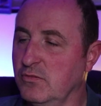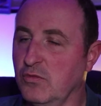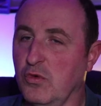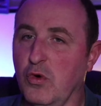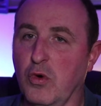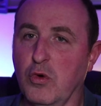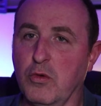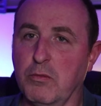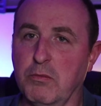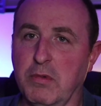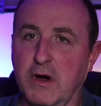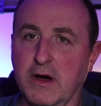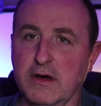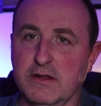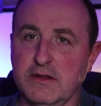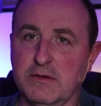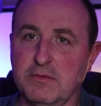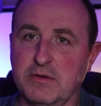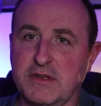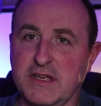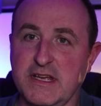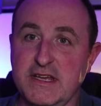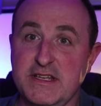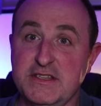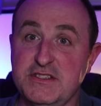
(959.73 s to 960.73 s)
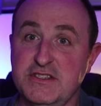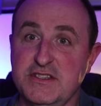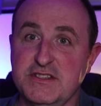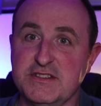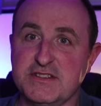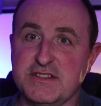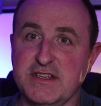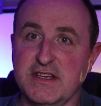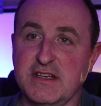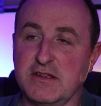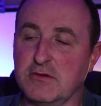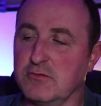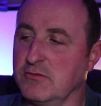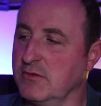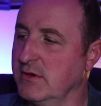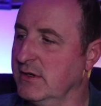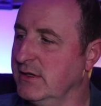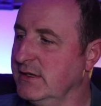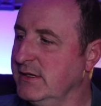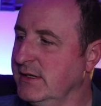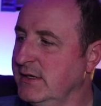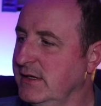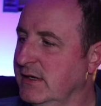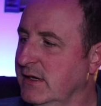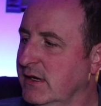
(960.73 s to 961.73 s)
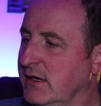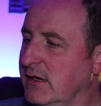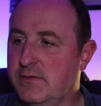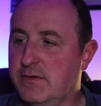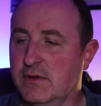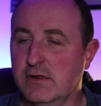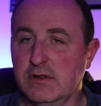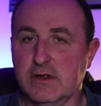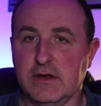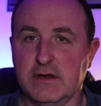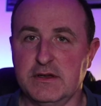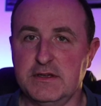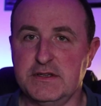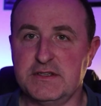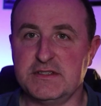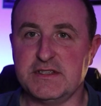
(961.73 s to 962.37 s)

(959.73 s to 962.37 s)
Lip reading: all bar the kitchen sink really. If you like the